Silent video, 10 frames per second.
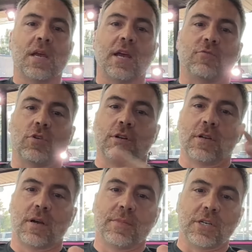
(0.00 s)
Hey everyone,
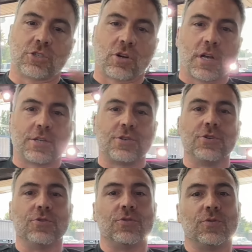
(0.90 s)
I'm going to try
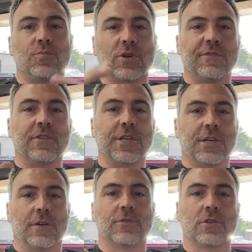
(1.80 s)
to briefly
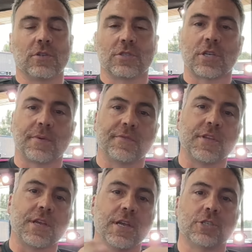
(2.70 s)
cover some of
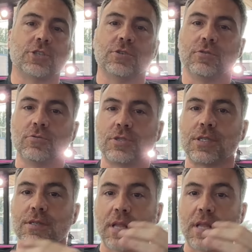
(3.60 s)
the issues